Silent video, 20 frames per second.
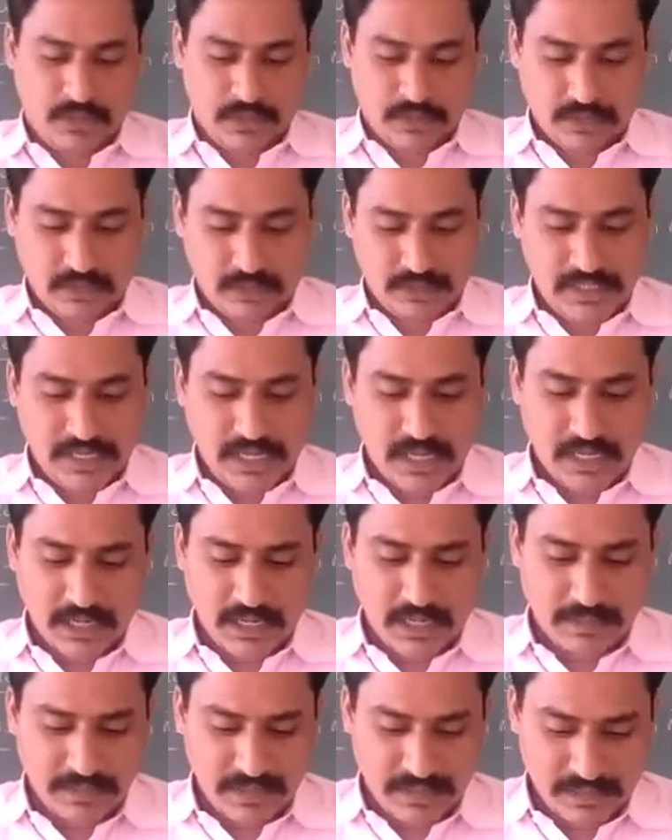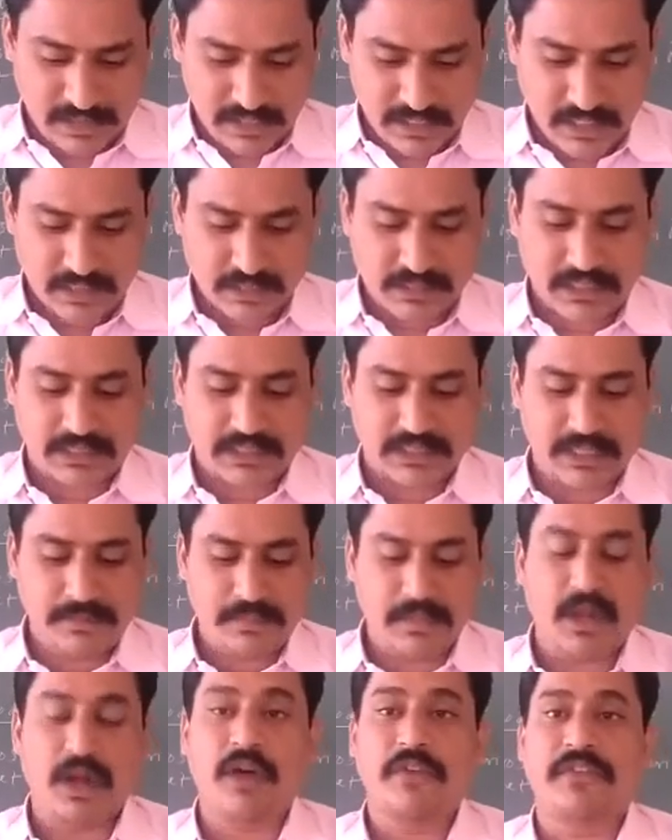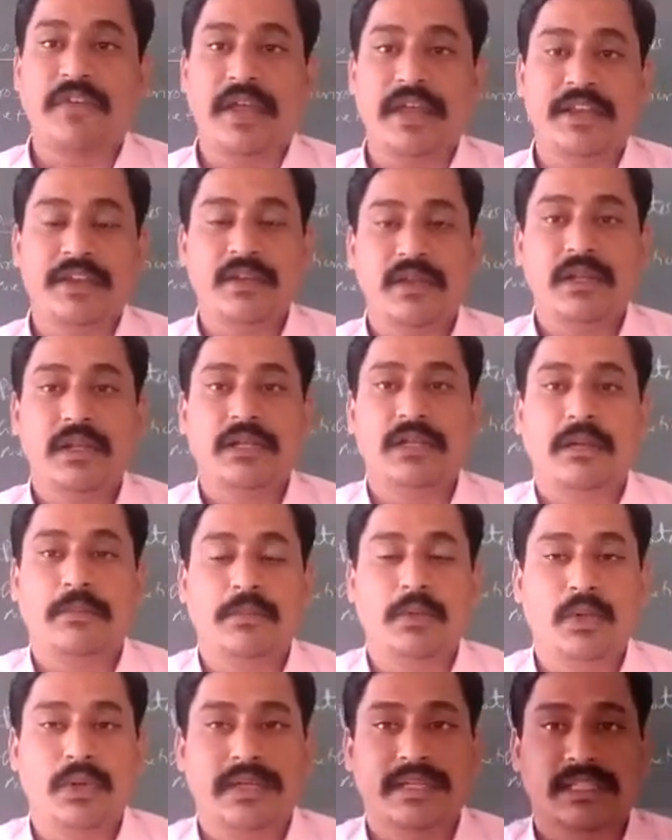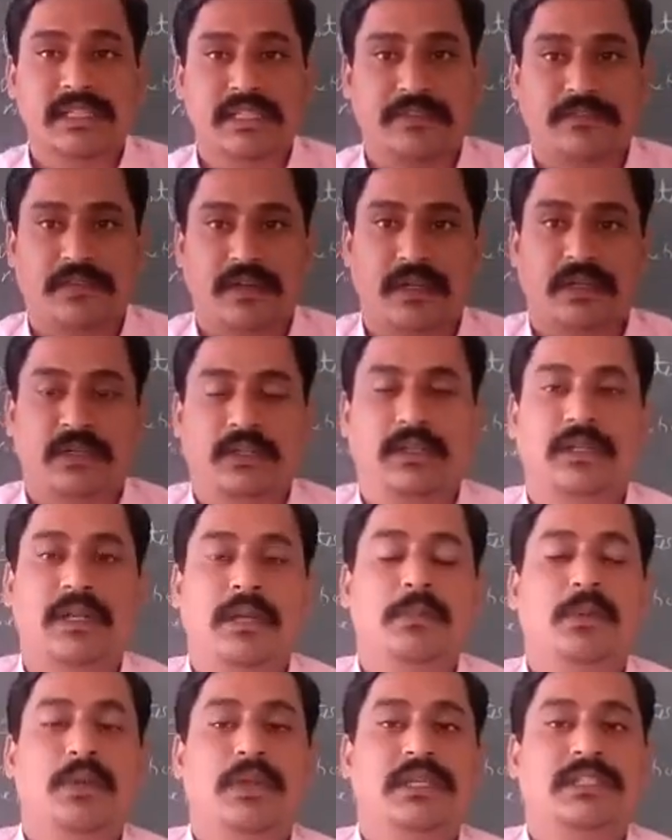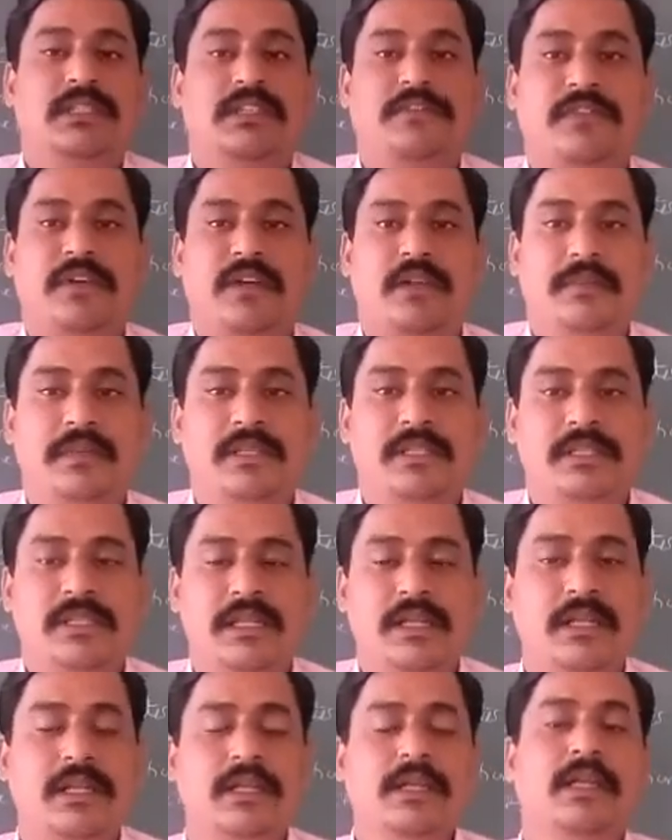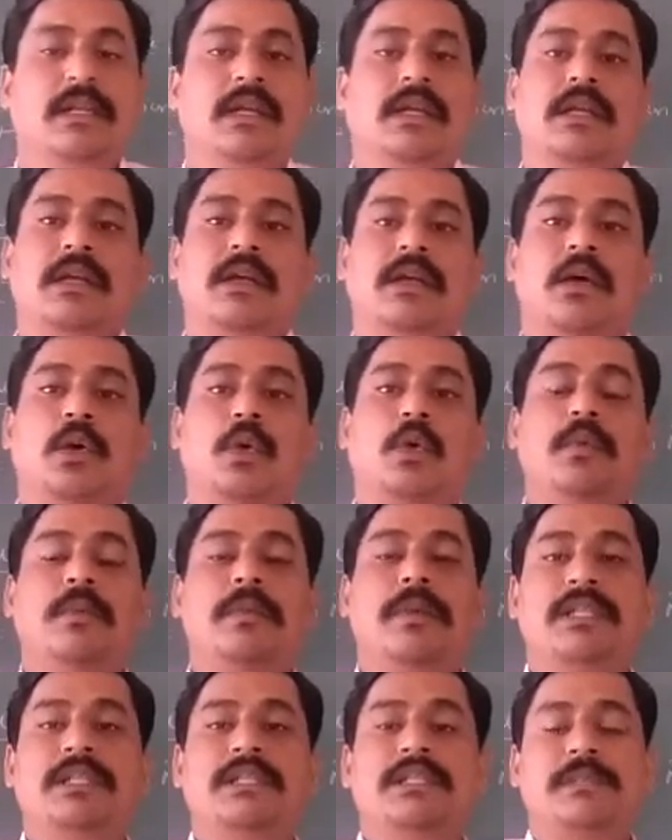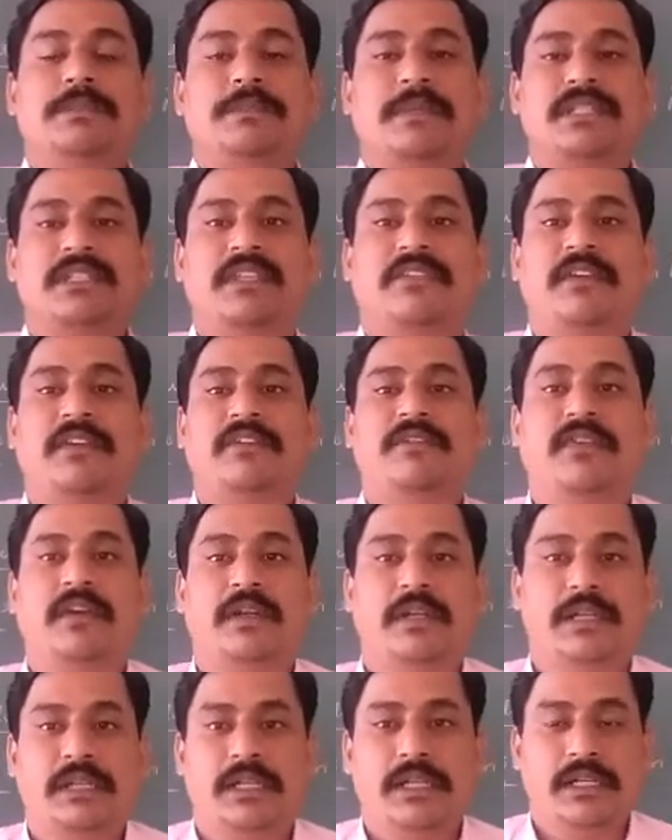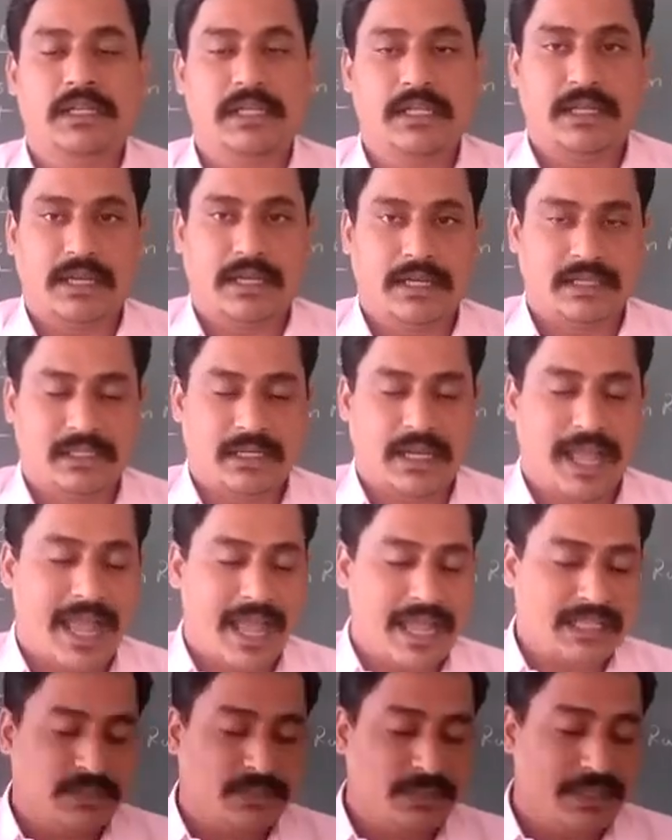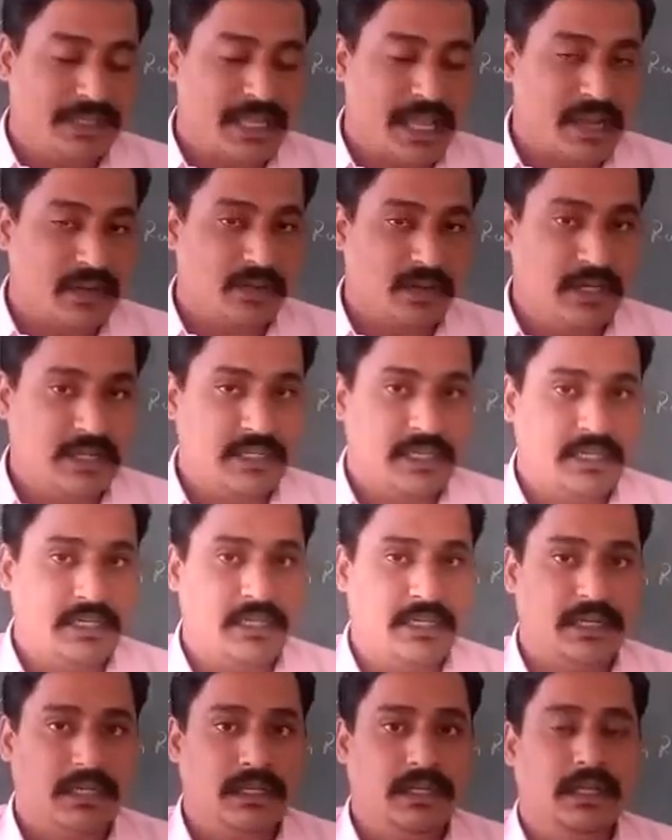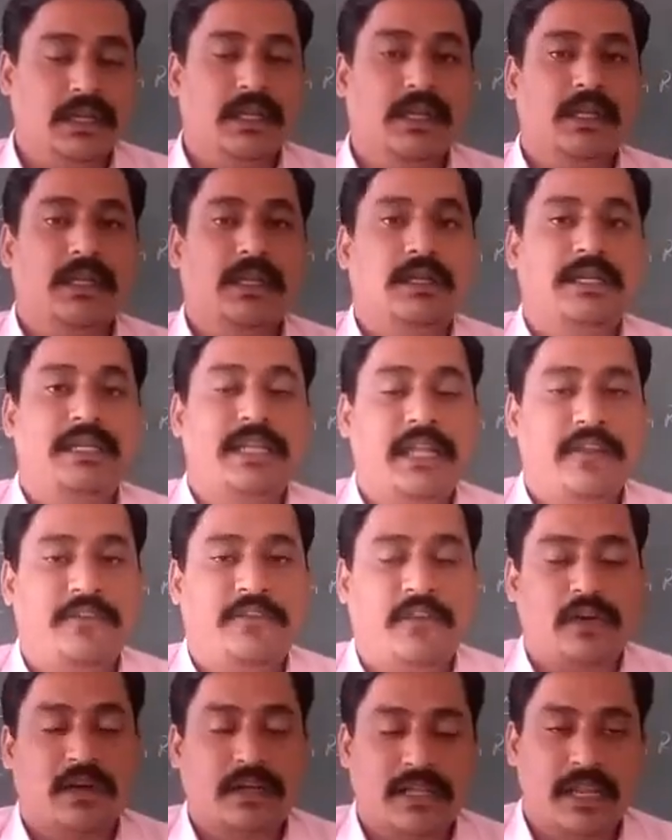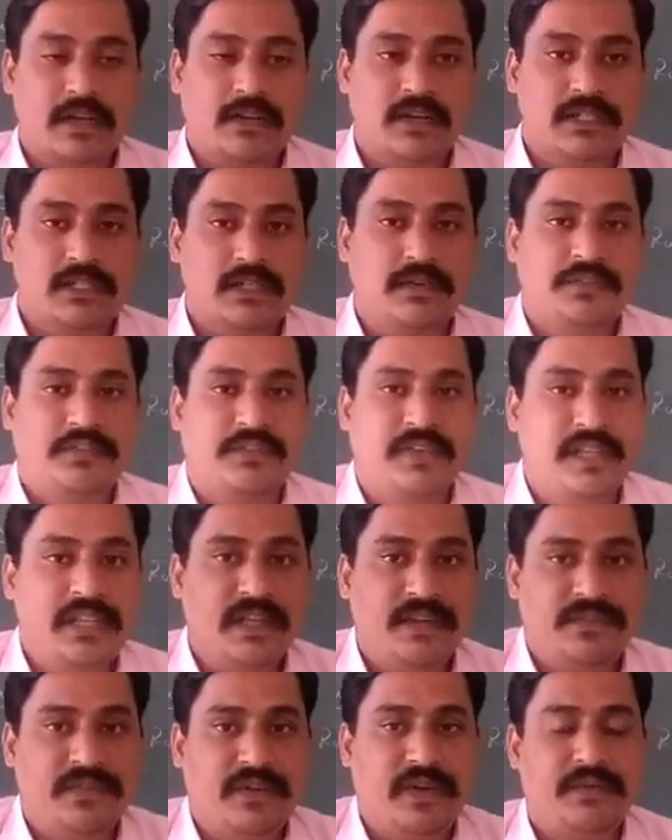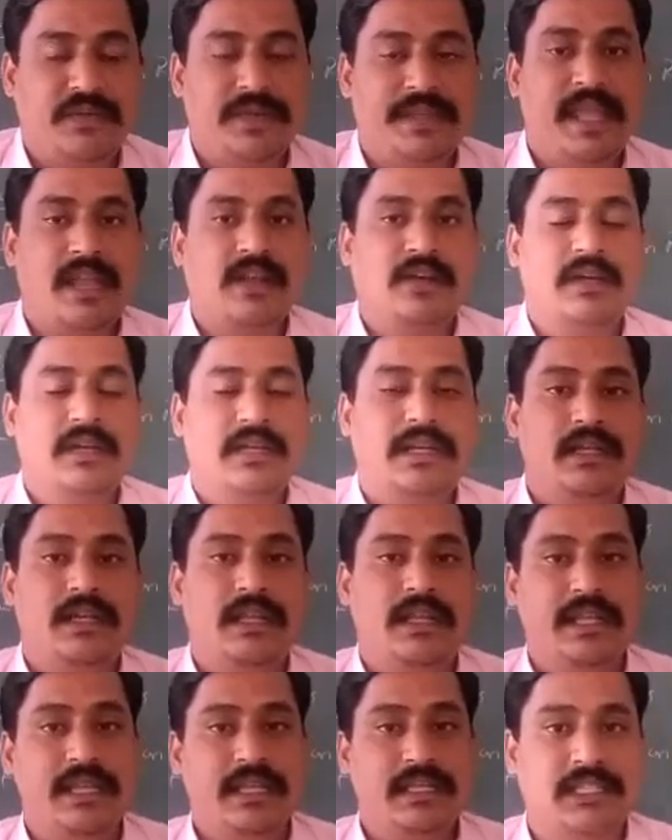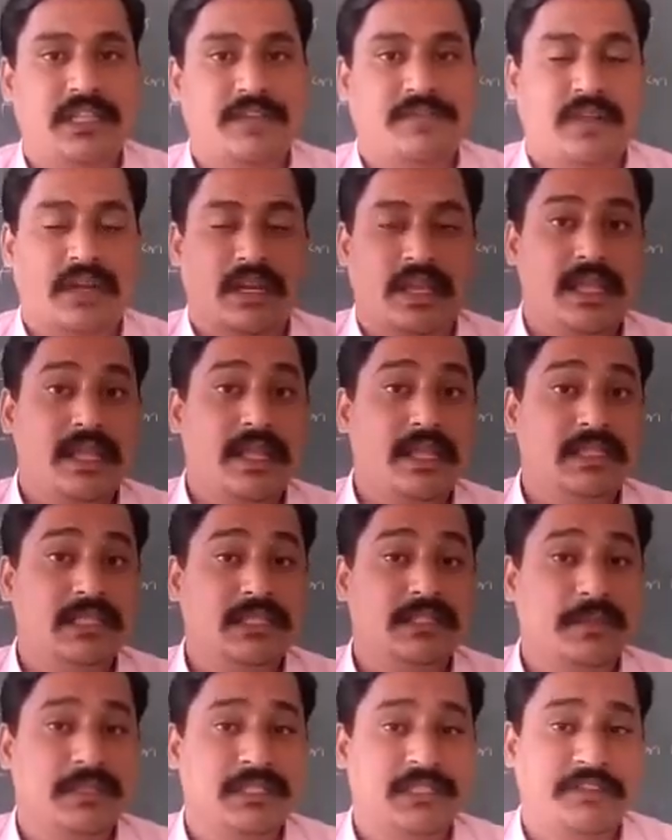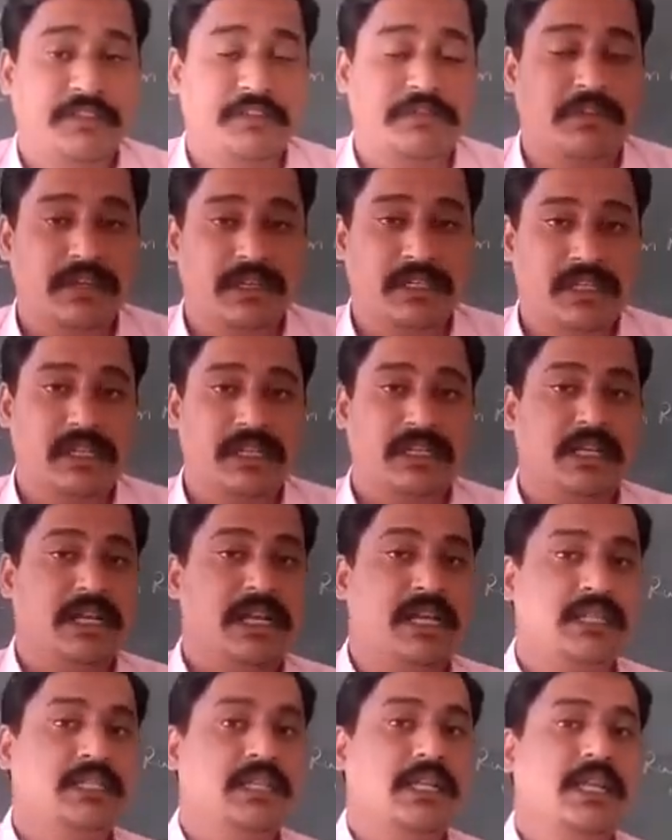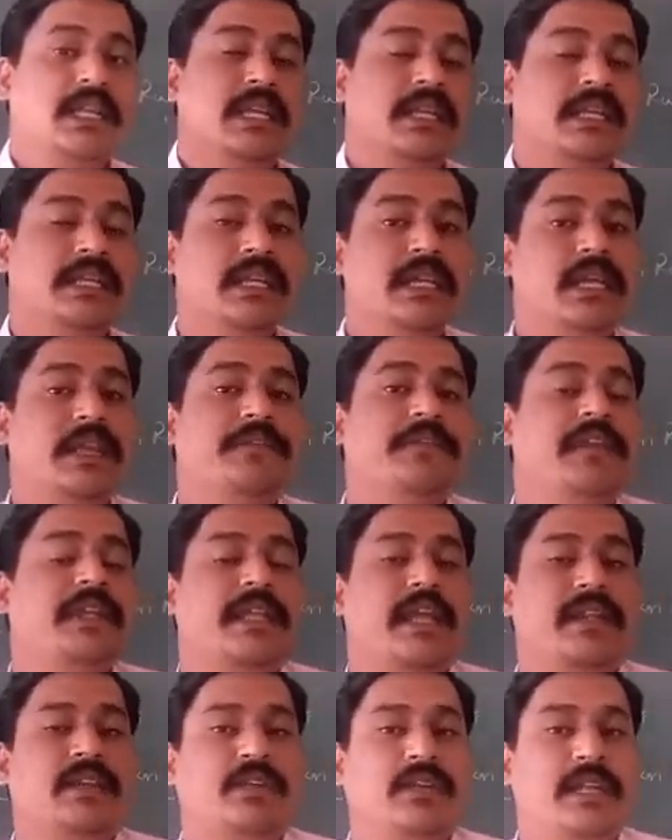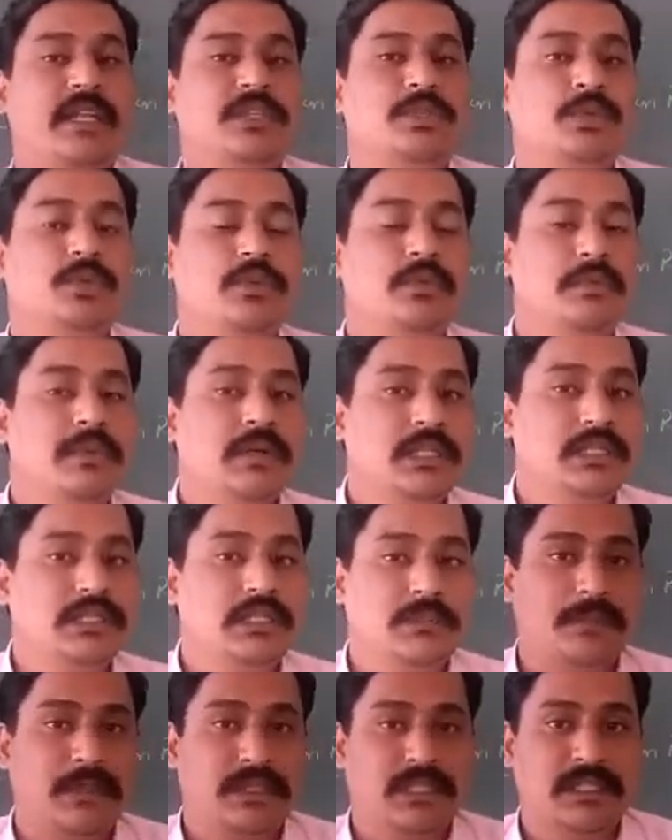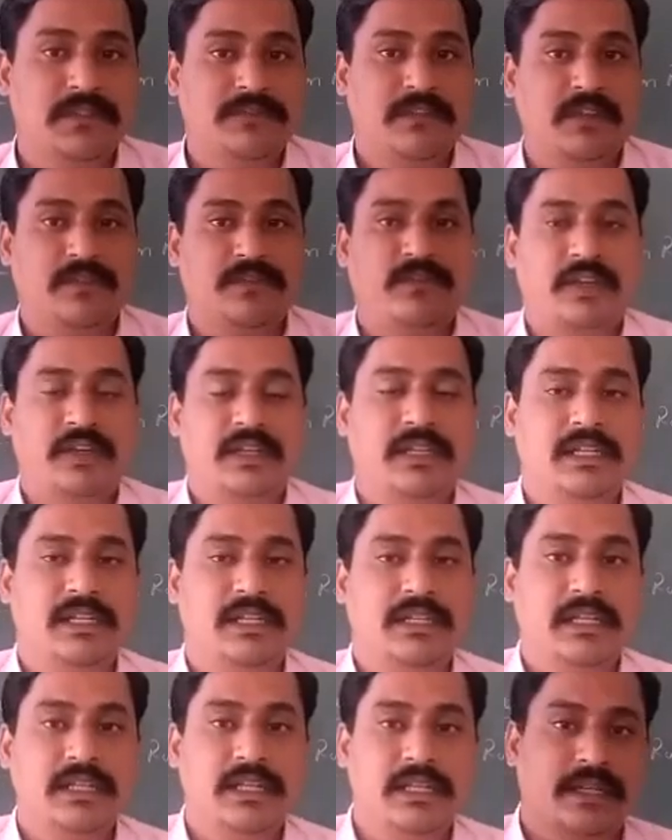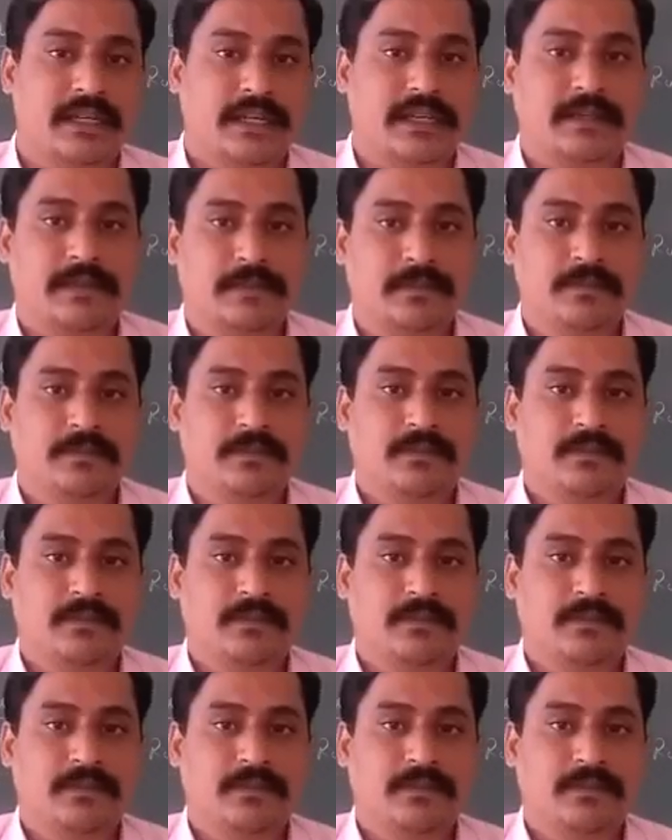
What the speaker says: so GRR means here the sum of annual WSFR. WSFR means here woman specific fertility rate. As we calculated TFR, calculation of TFR, we calculated ASFR, age specific fertility rate. Here we calculate woman specific fertility rate.